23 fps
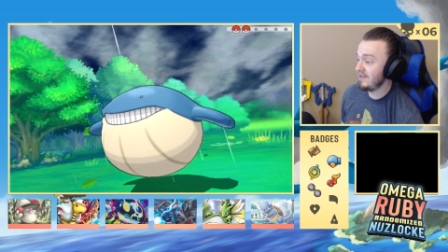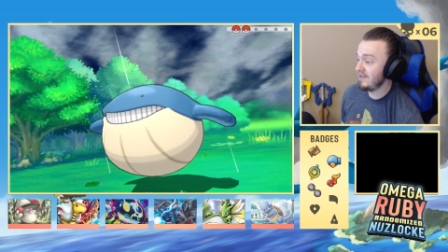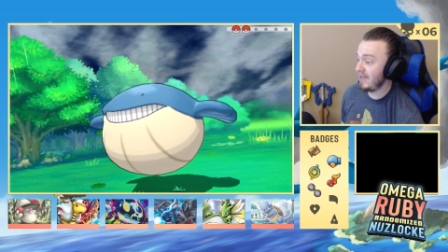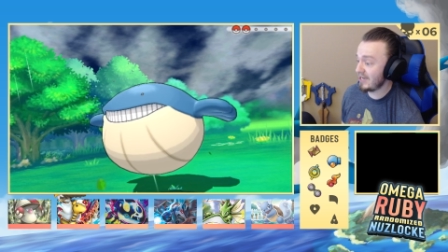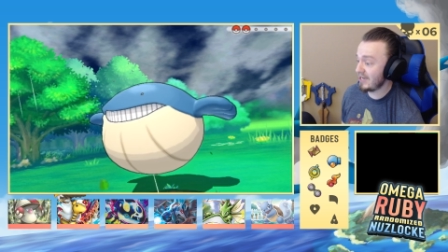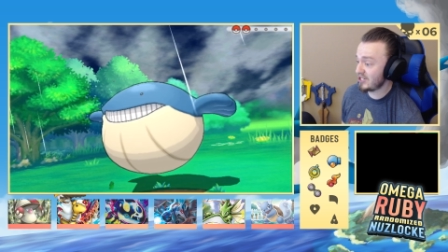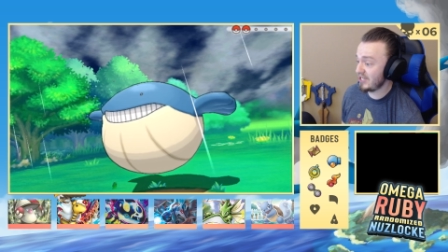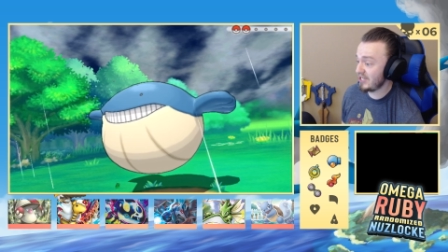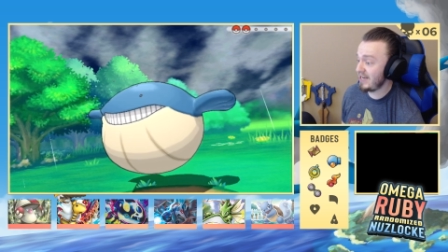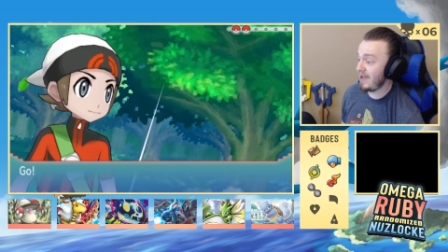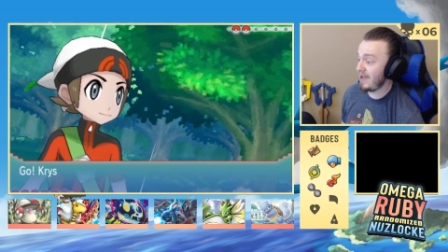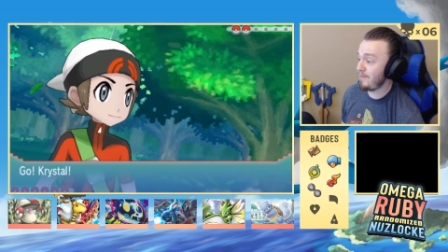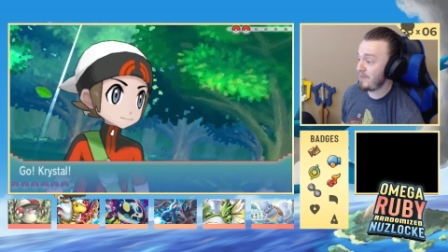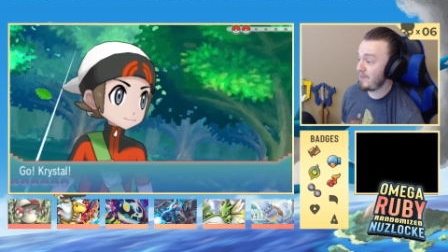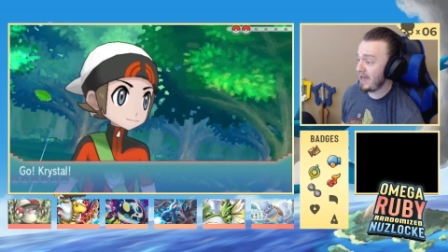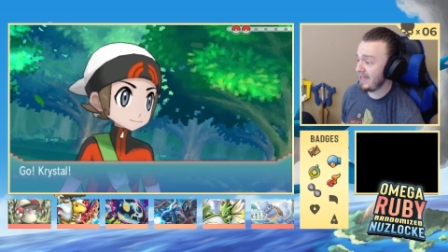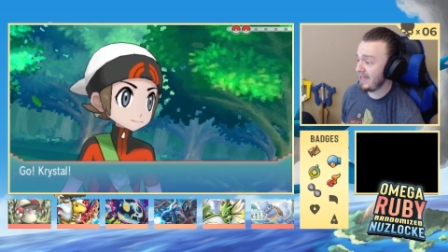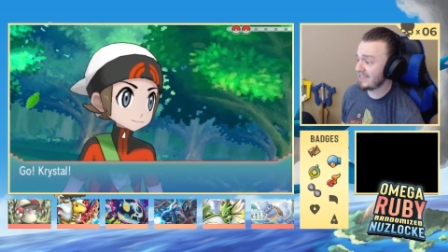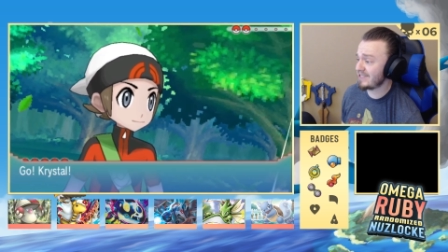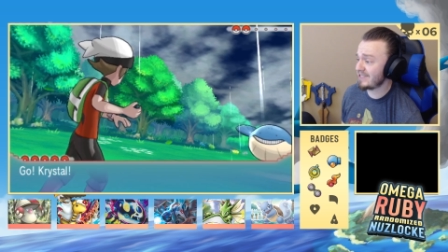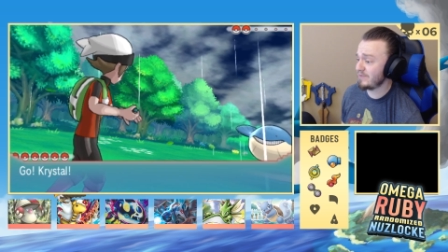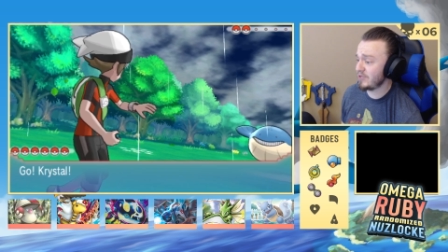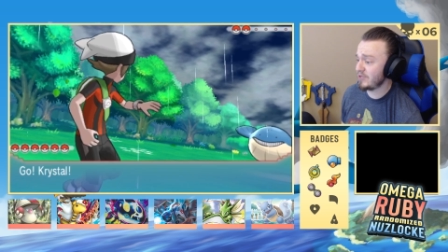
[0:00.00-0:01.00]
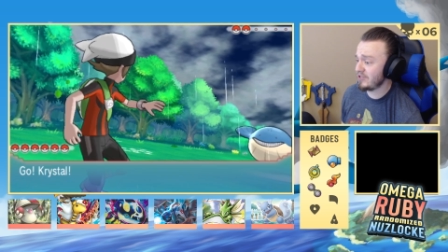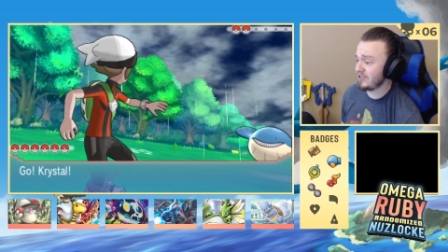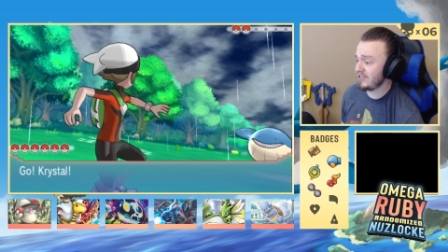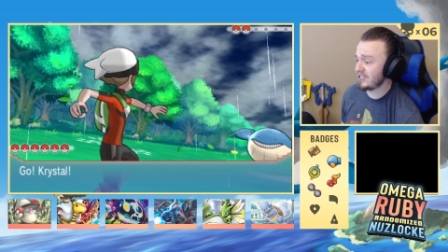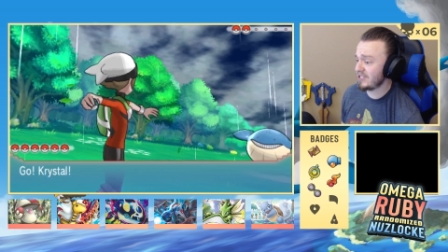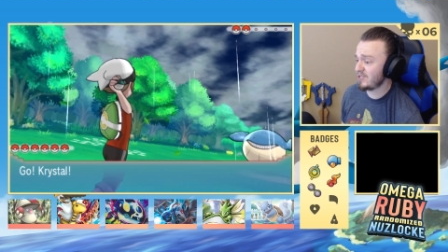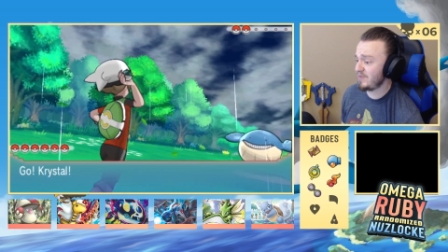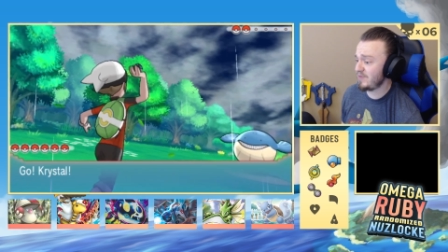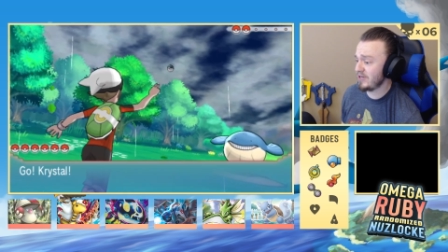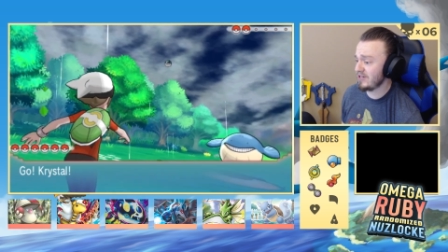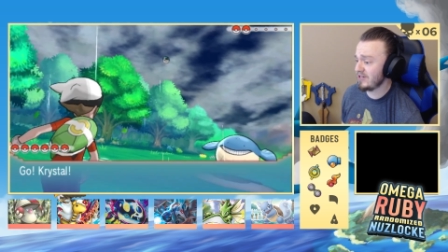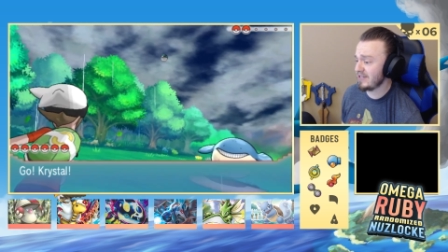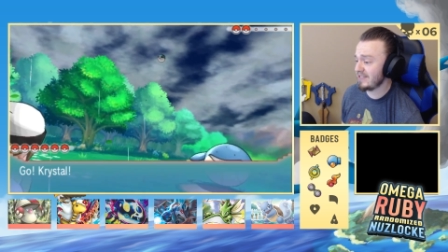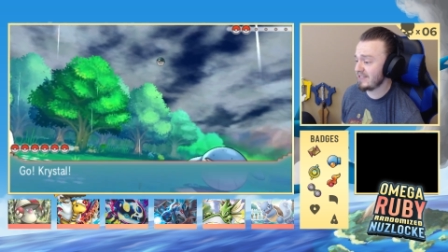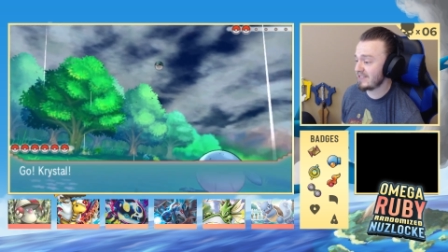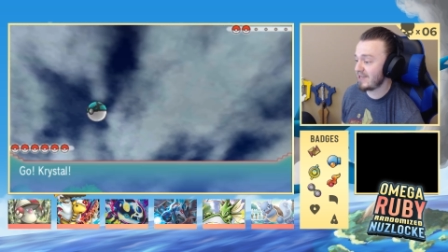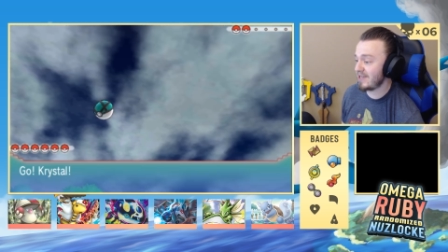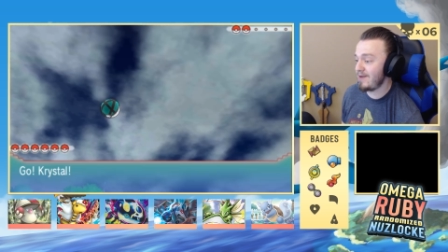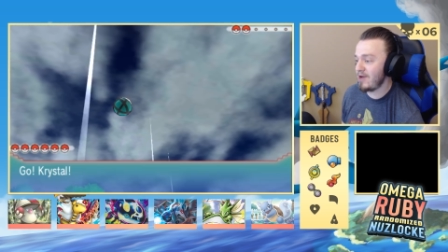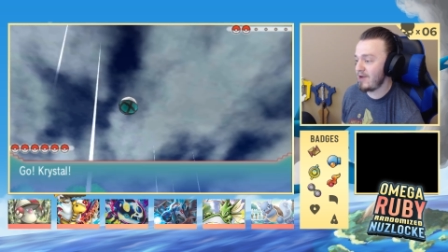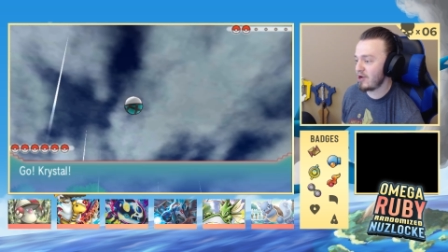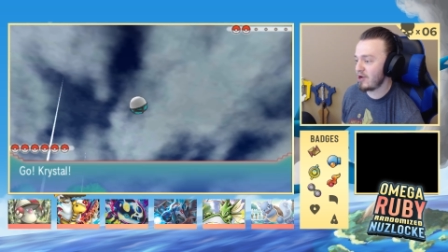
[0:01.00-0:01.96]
Actually, not bad. Some good experience. Come on,